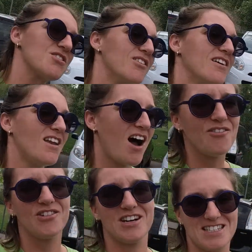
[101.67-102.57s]
to
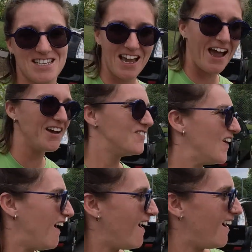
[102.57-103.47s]
another skate
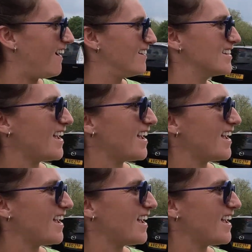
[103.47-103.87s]
park.